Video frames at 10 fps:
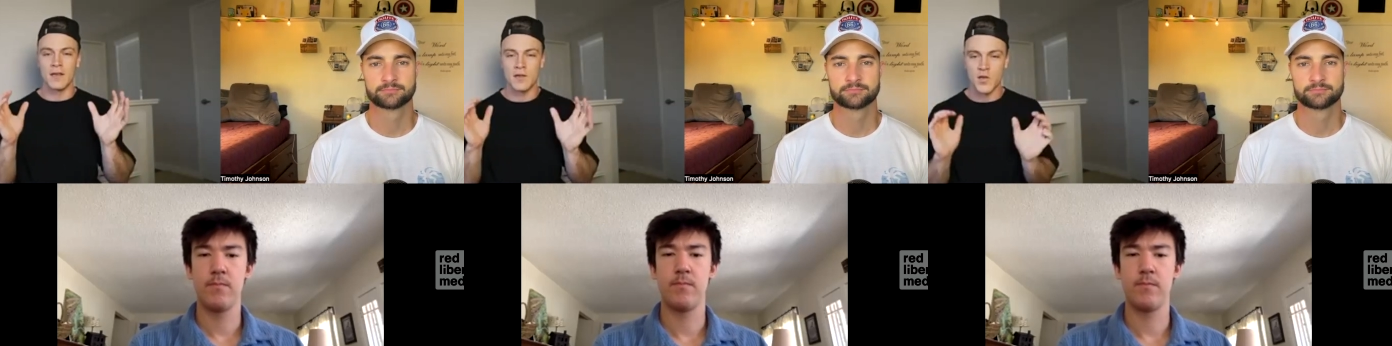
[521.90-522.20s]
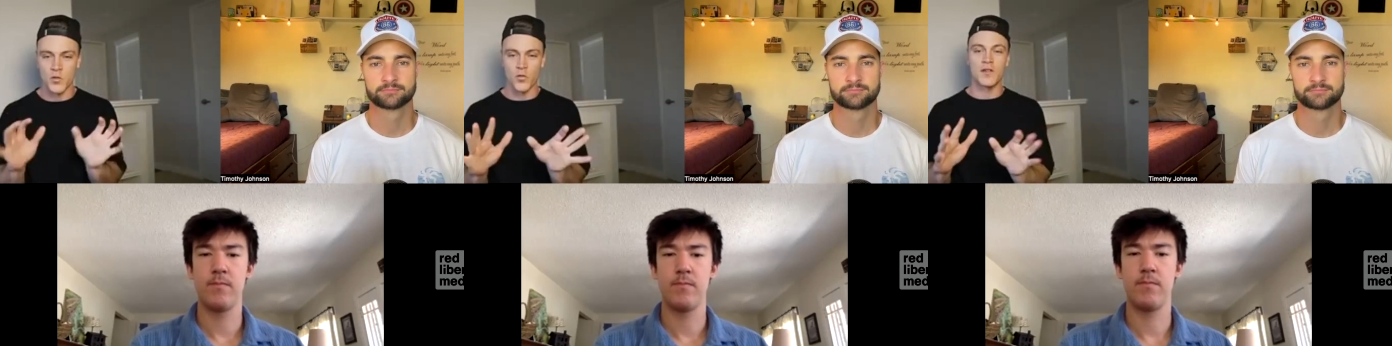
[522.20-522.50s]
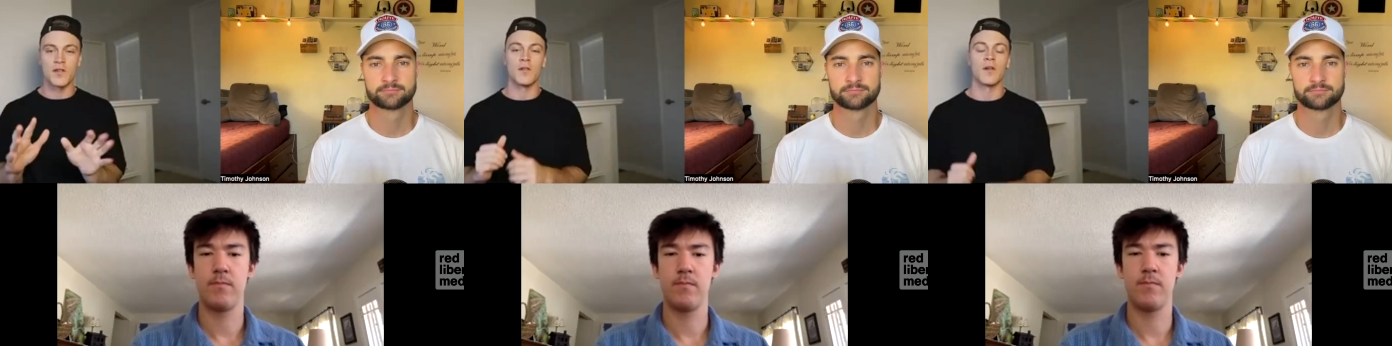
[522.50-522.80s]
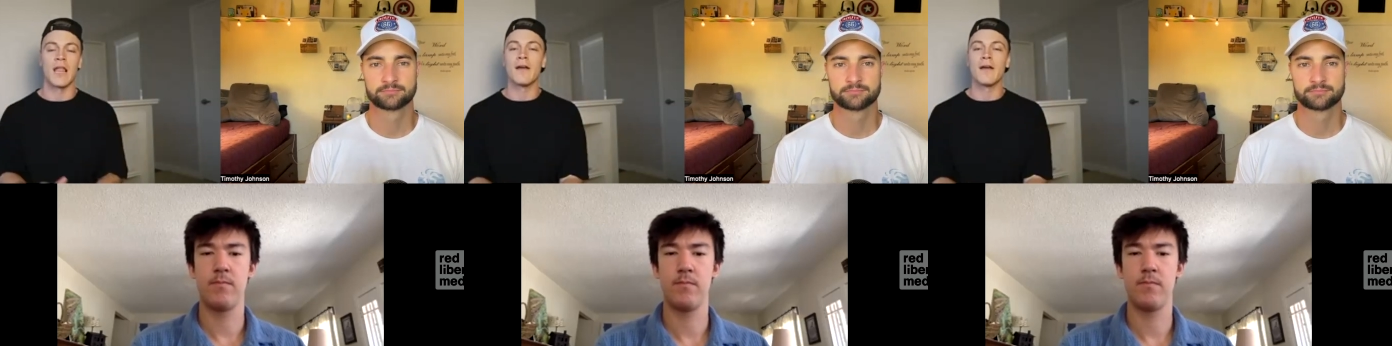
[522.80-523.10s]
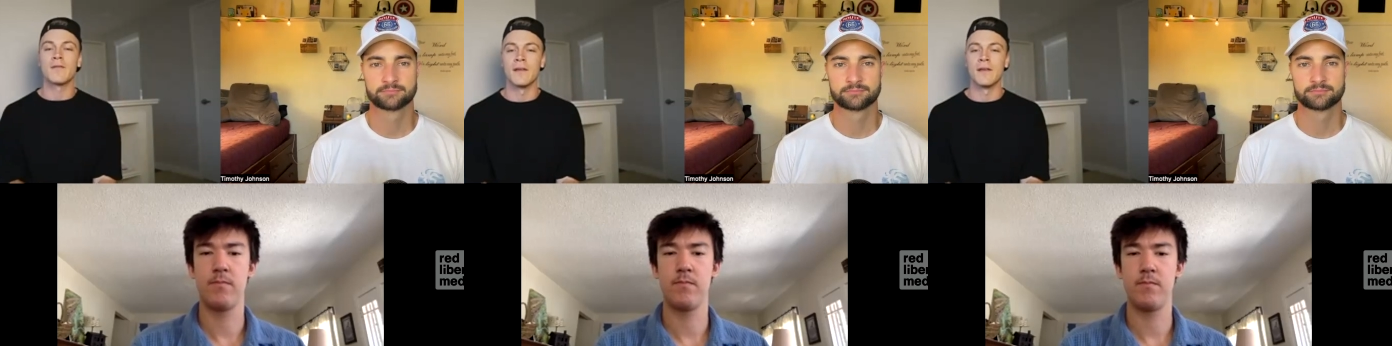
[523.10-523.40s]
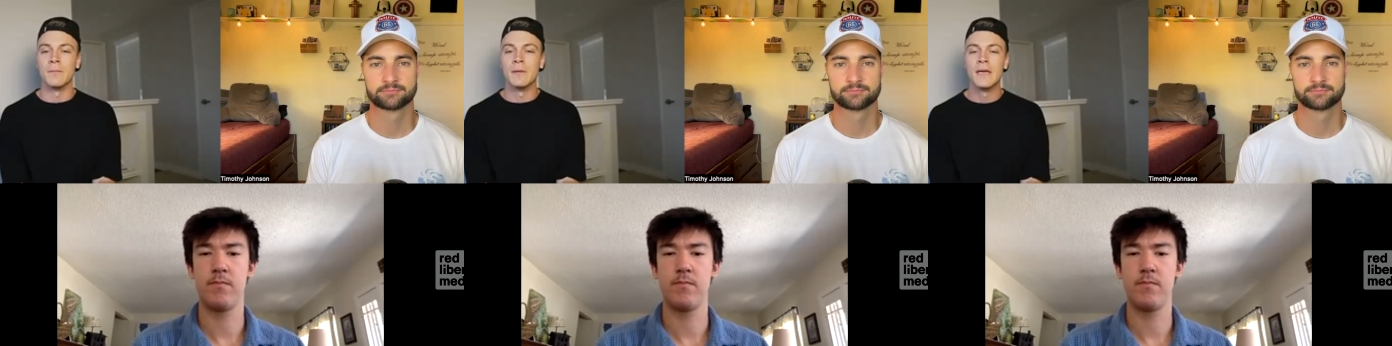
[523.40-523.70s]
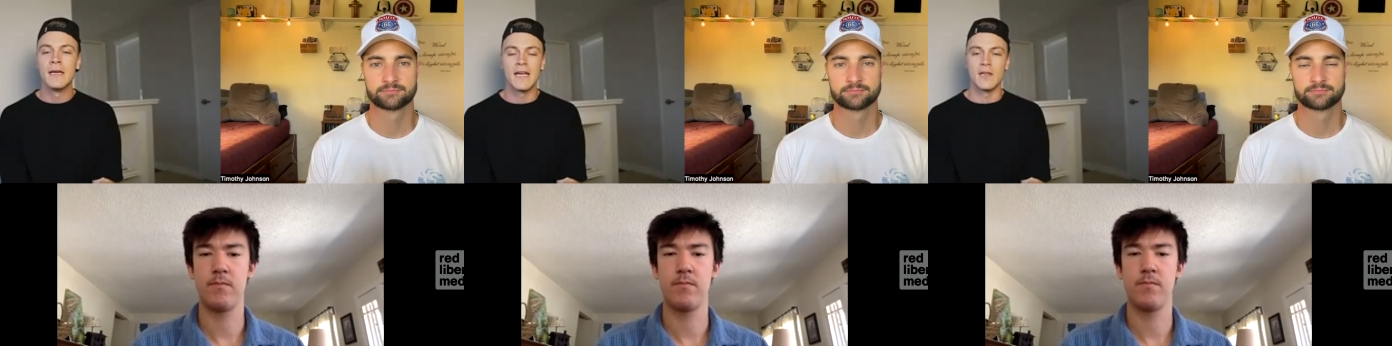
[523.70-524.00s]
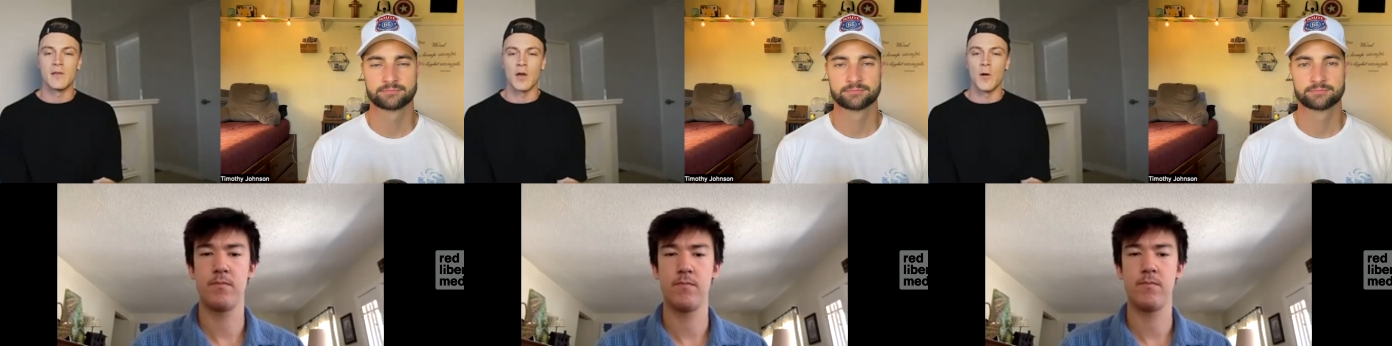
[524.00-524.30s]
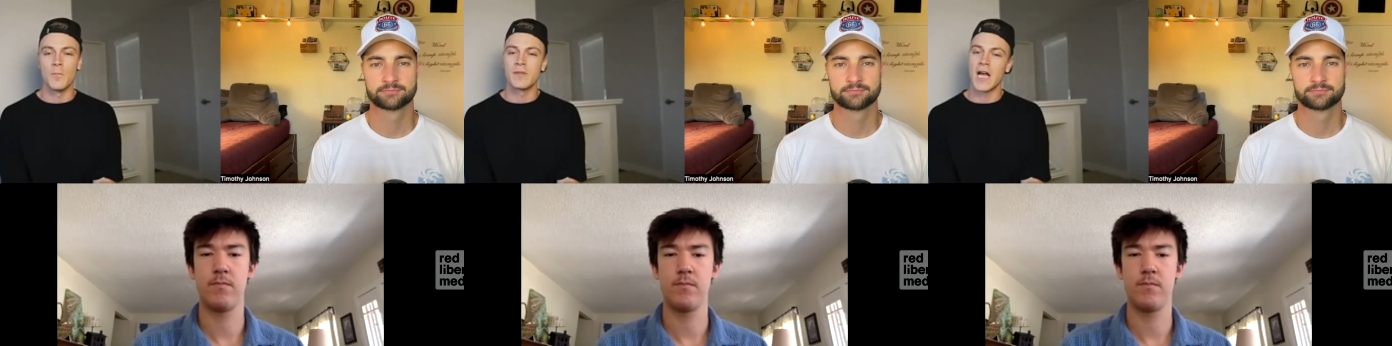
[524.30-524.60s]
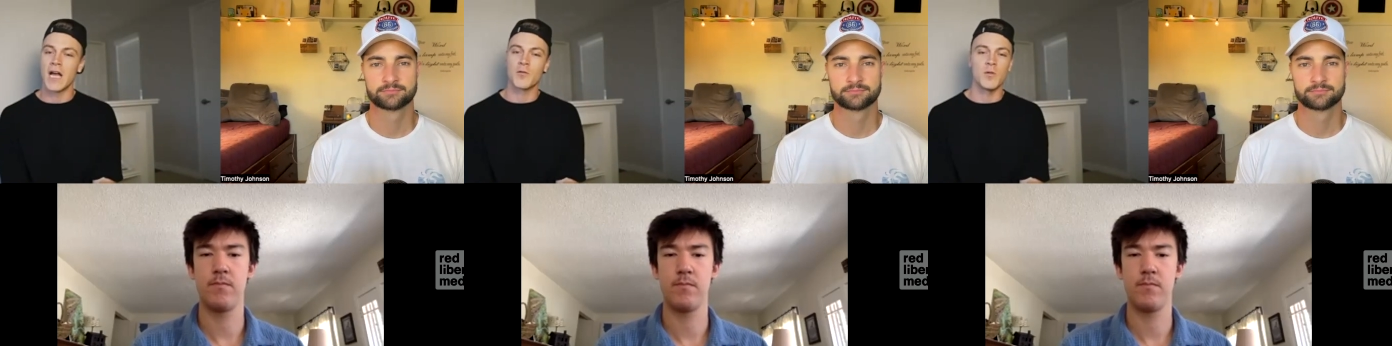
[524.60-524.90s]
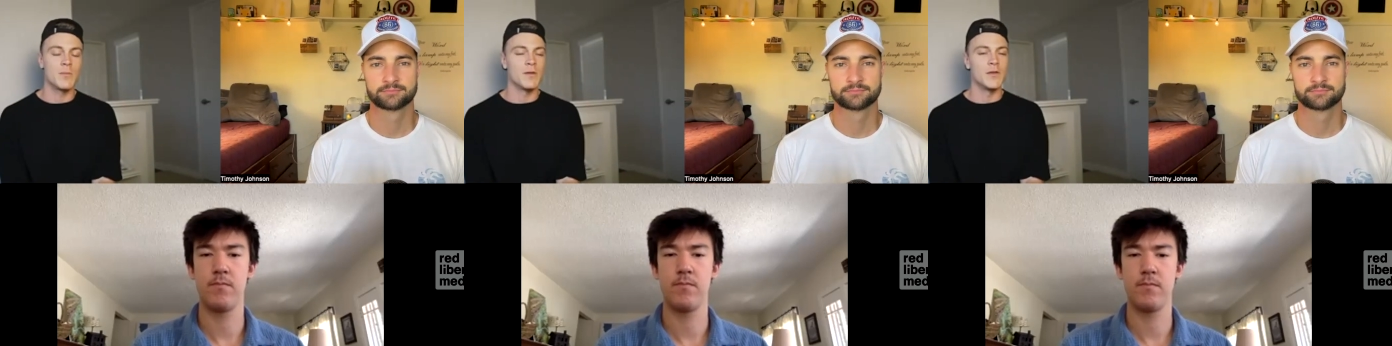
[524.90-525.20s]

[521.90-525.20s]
Speaker 1: they surrender their life to Him. And so that's what we've